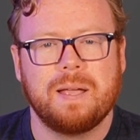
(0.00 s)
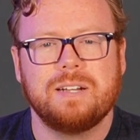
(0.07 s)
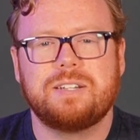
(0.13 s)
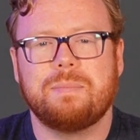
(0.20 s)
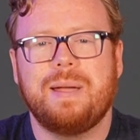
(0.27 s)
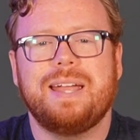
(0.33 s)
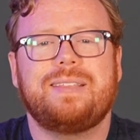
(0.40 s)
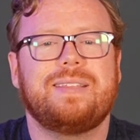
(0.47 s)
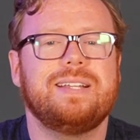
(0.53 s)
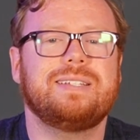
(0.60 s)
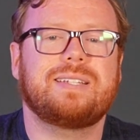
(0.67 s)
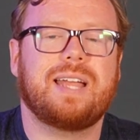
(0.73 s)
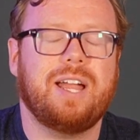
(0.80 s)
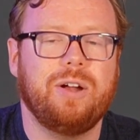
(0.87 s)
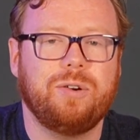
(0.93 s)
To make
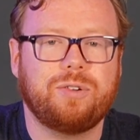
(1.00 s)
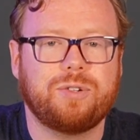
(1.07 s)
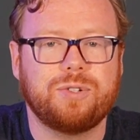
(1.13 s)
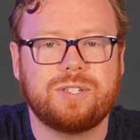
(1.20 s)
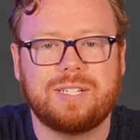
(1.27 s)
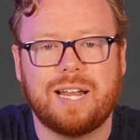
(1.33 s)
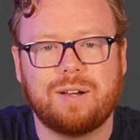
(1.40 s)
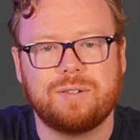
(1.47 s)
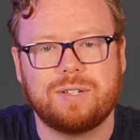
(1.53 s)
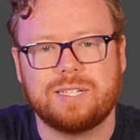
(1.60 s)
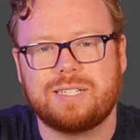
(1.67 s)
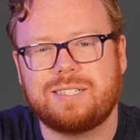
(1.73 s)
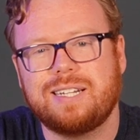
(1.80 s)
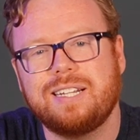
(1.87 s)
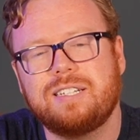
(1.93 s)
these characters sound
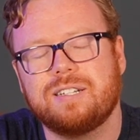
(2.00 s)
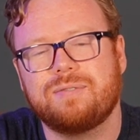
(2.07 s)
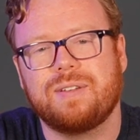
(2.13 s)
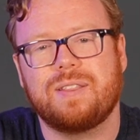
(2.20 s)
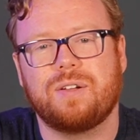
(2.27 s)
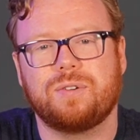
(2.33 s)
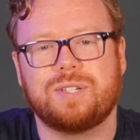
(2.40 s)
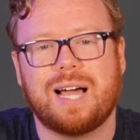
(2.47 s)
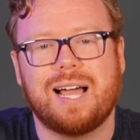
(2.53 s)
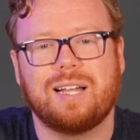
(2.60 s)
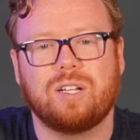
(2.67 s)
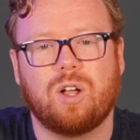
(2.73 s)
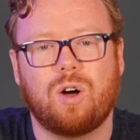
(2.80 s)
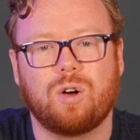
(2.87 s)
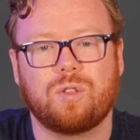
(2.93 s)
distinctive in their
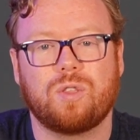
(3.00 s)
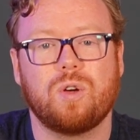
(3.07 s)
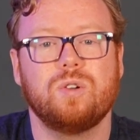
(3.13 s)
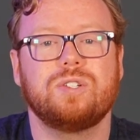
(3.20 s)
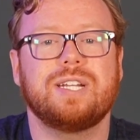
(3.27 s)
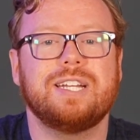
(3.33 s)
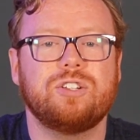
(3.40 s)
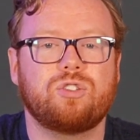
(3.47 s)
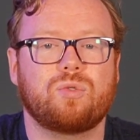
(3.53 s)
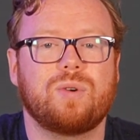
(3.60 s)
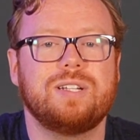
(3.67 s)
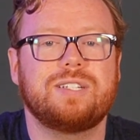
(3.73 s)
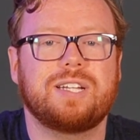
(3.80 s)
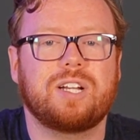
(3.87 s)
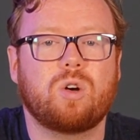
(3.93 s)
dialogue, those
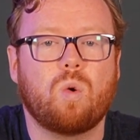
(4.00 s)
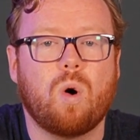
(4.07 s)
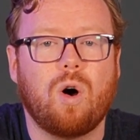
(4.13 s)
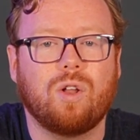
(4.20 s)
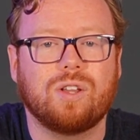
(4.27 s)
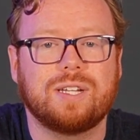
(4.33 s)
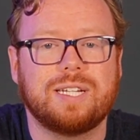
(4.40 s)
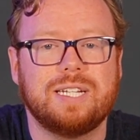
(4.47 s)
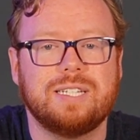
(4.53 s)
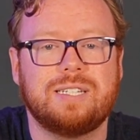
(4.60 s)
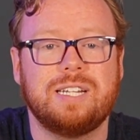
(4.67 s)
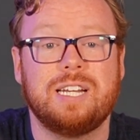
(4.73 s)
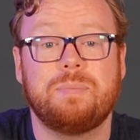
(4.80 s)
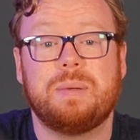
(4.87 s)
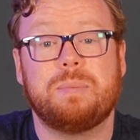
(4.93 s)
intrinsic qualities
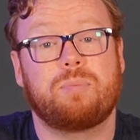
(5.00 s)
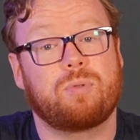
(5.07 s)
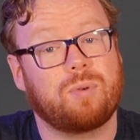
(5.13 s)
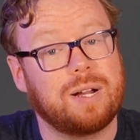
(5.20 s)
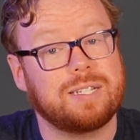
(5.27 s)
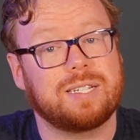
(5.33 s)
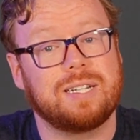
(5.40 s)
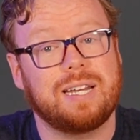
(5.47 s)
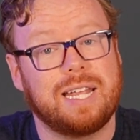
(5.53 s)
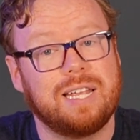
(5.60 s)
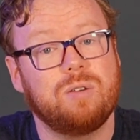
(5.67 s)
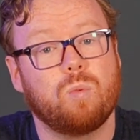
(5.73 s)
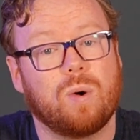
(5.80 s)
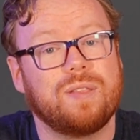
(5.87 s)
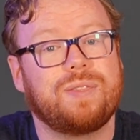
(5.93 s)
need to be present
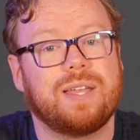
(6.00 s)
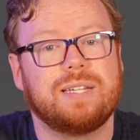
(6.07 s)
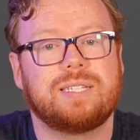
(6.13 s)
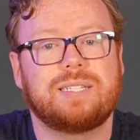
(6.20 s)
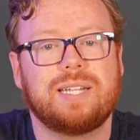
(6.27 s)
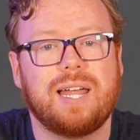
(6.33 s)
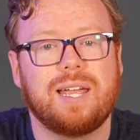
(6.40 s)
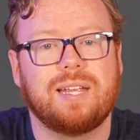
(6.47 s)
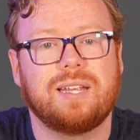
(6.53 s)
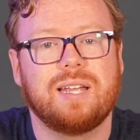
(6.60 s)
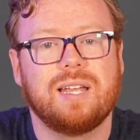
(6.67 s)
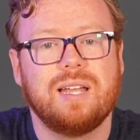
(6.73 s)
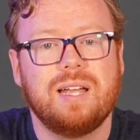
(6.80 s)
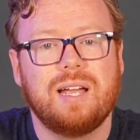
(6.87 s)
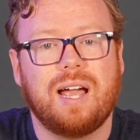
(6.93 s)
in what they say.
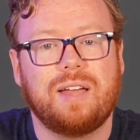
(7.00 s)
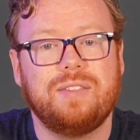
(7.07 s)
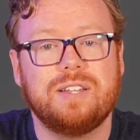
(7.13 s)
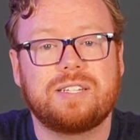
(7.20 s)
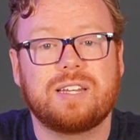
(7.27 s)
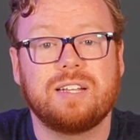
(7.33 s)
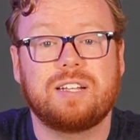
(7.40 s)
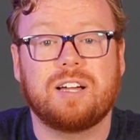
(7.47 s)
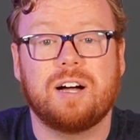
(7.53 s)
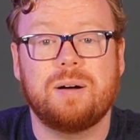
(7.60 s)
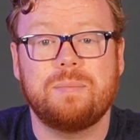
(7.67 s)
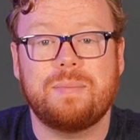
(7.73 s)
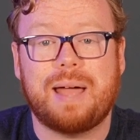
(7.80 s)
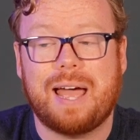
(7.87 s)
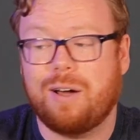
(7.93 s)
And this can
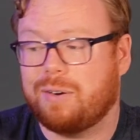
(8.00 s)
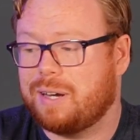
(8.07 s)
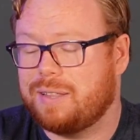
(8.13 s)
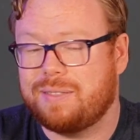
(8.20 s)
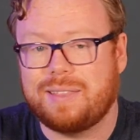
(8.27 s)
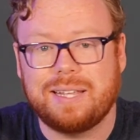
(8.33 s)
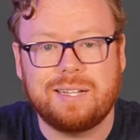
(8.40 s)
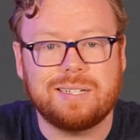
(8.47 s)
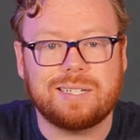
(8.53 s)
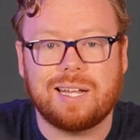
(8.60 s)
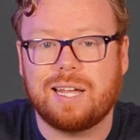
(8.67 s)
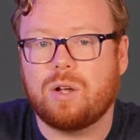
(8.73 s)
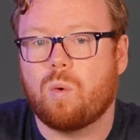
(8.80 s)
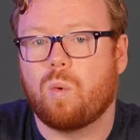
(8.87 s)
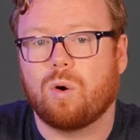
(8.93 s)
come out in things
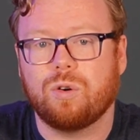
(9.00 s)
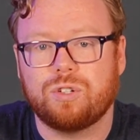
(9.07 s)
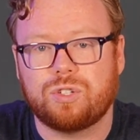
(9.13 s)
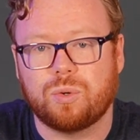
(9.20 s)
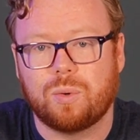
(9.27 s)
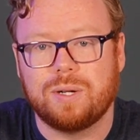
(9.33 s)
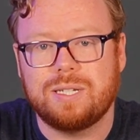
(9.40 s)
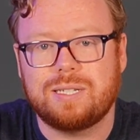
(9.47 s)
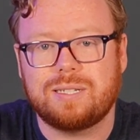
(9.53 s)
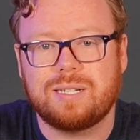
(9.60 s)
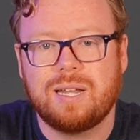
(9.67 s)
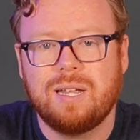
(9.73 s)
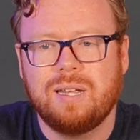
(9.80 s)
like word choice,